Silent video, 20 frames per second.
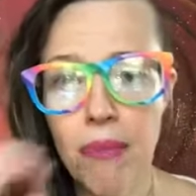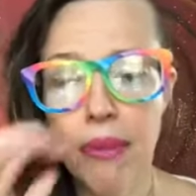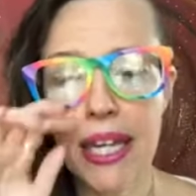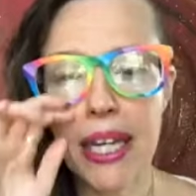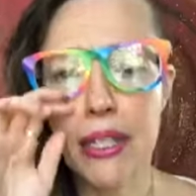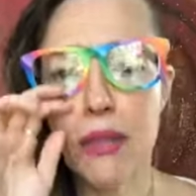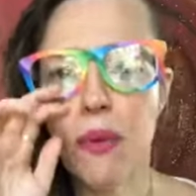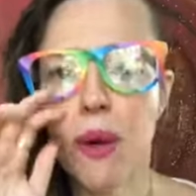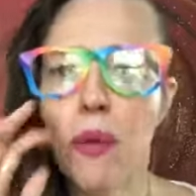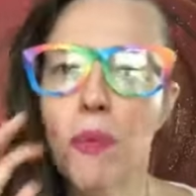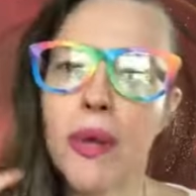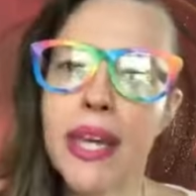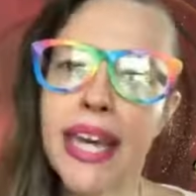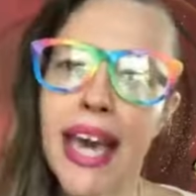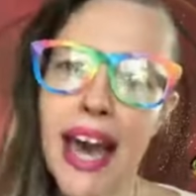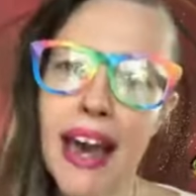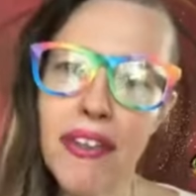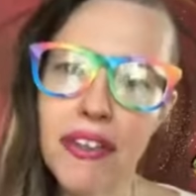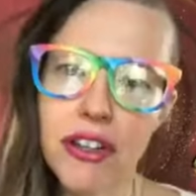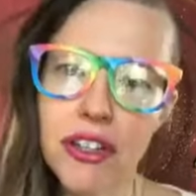Because when we
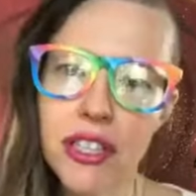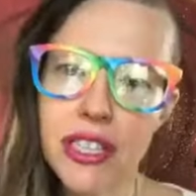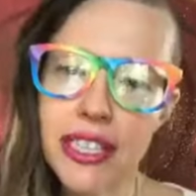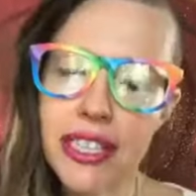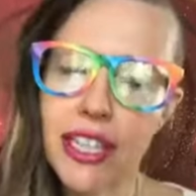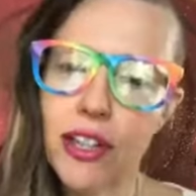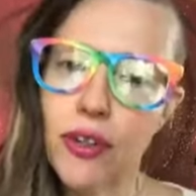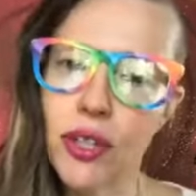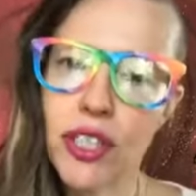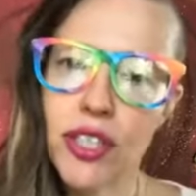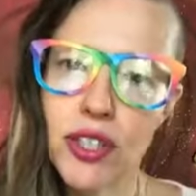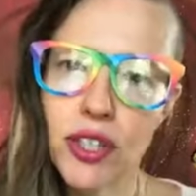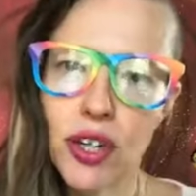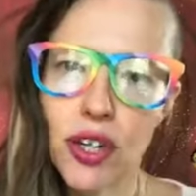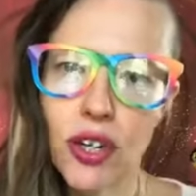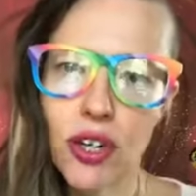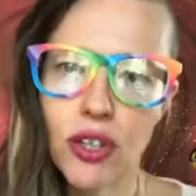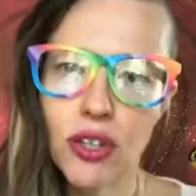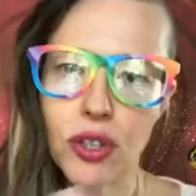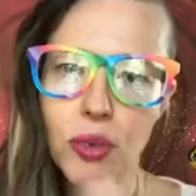gather in sacred
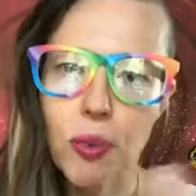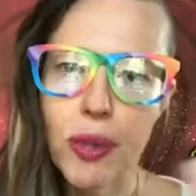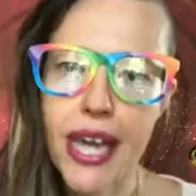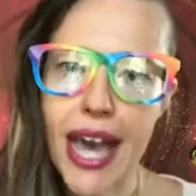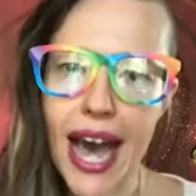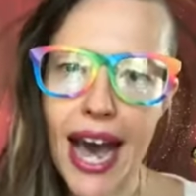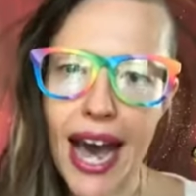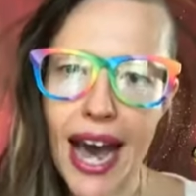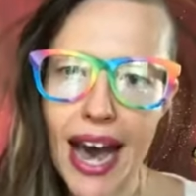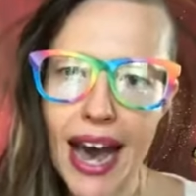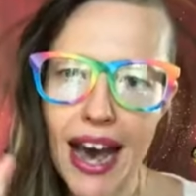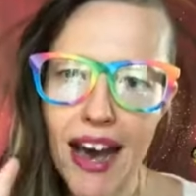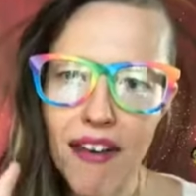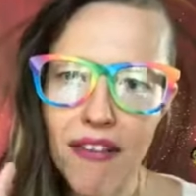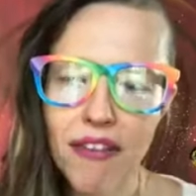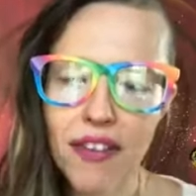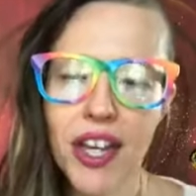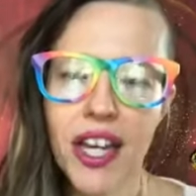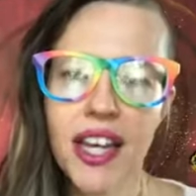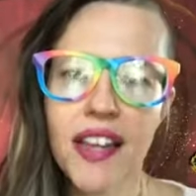circles, we
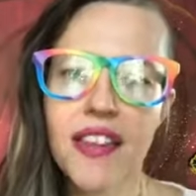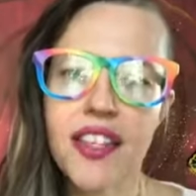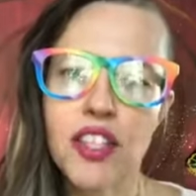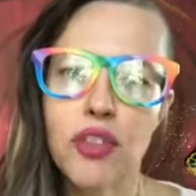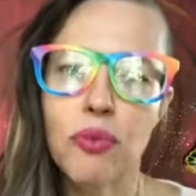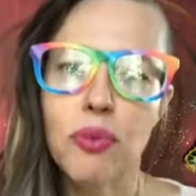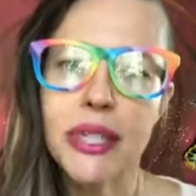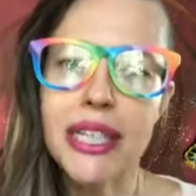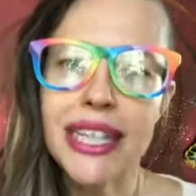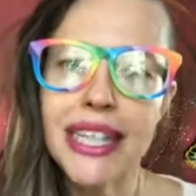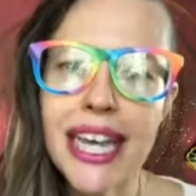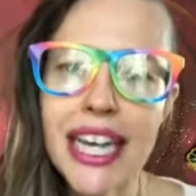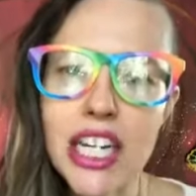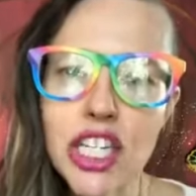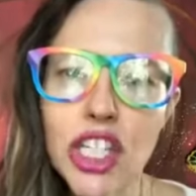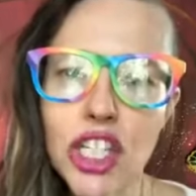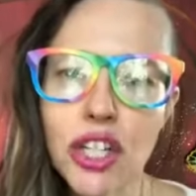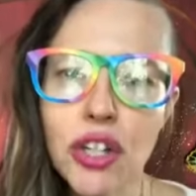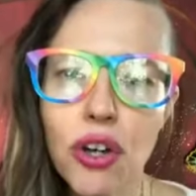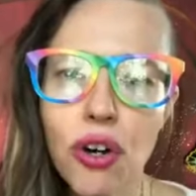have this
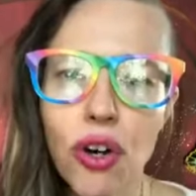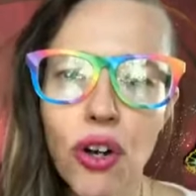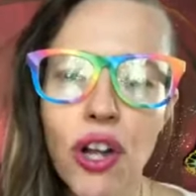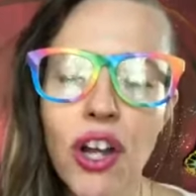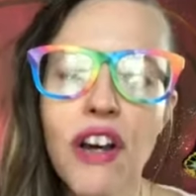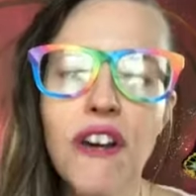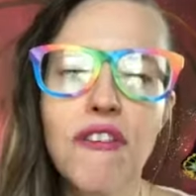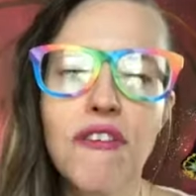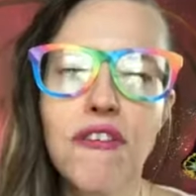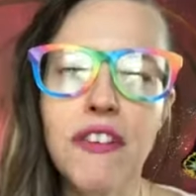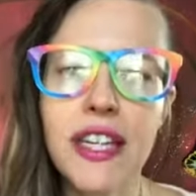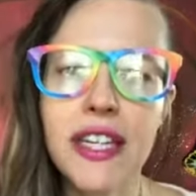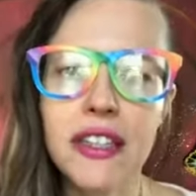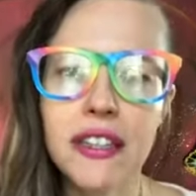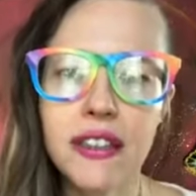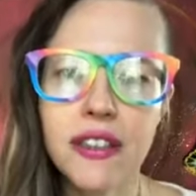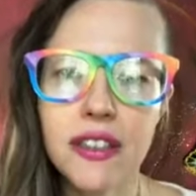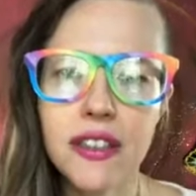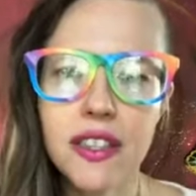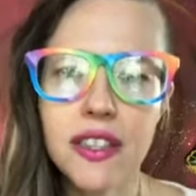relational
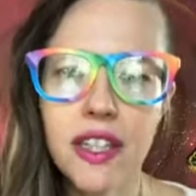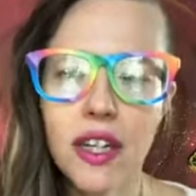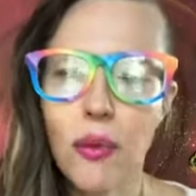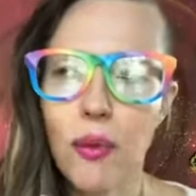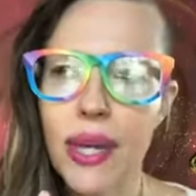field.